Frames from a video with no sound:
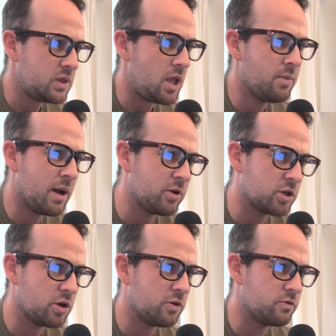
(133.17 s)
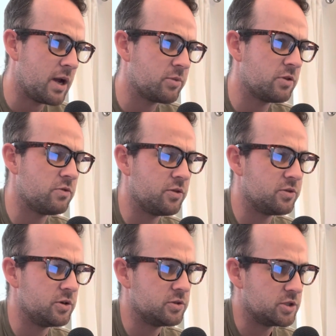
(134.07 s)
But I'm gonna run
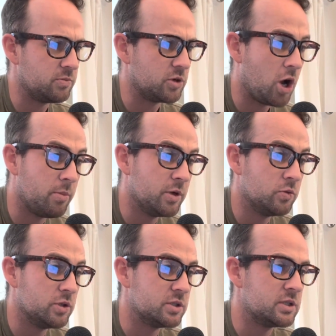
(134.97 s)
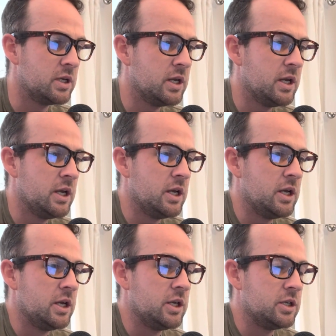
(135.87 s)
through some common ones,
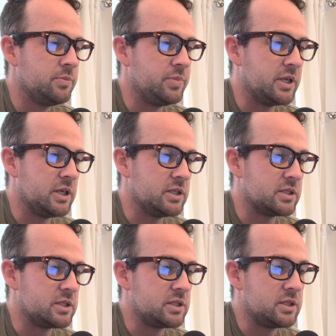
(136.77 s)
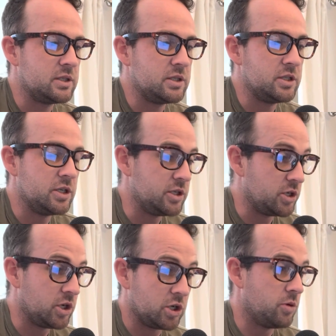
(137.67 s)
because you're
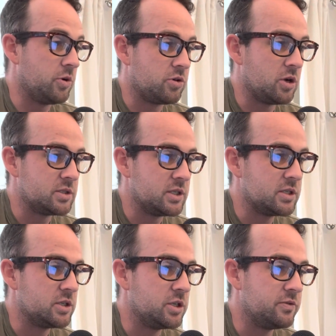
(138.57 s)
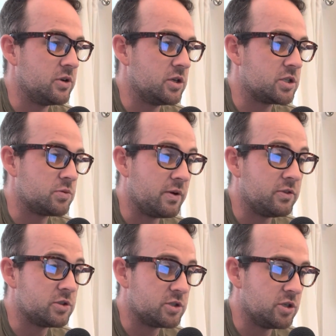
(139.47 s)
going to come across it. So you've got
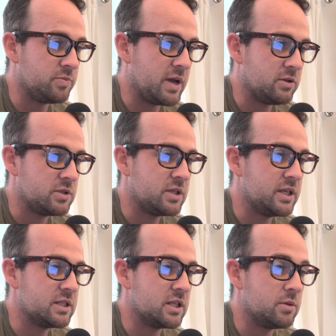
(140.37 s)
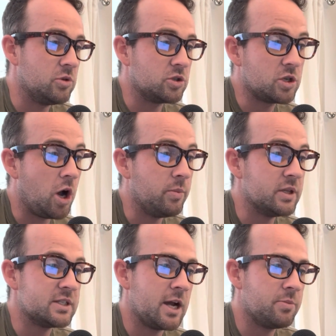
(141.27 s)
swivel stud mounts. These are the most common
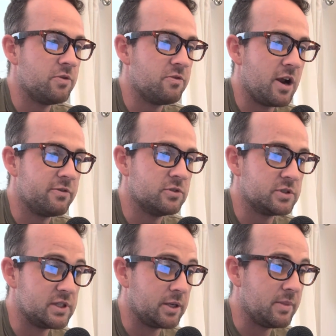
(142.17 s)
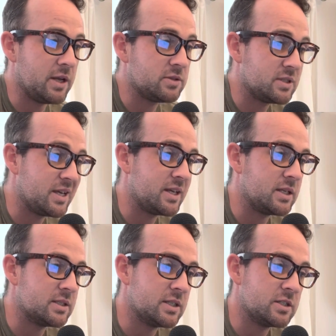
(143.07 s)
type of rifle sling mounts. They
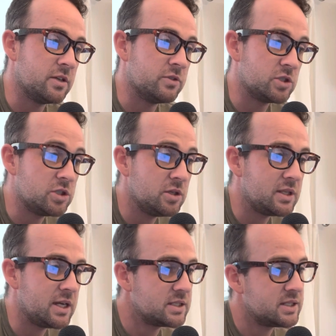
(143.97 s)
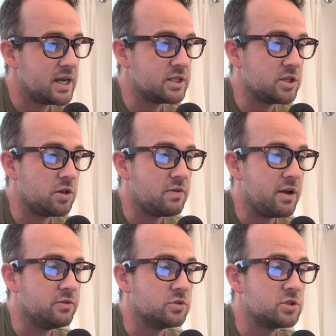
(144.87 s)
consist of a stud that is attached to the
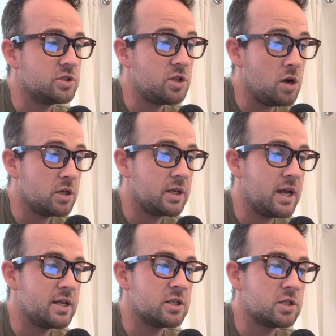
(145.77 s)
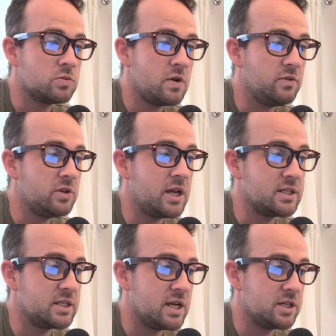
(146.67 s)
rifle stock and a swivel that is
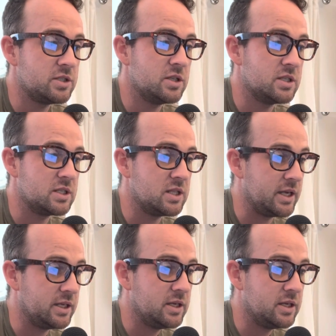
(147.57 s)
attached to the sling.